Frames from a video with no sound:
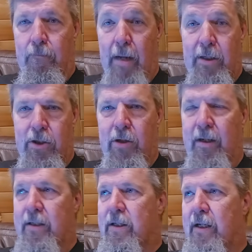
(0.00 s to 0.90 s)
mass
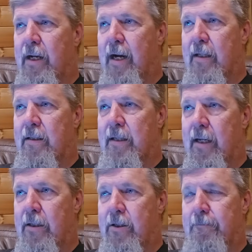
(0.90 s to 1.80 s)
shootings in the United
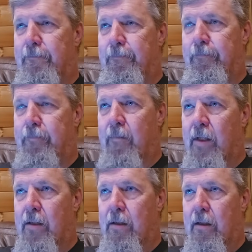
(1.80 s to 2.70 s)
States.
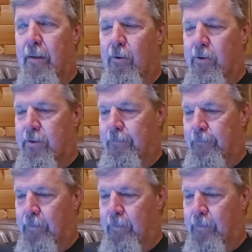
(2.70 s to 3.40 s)
Liberals.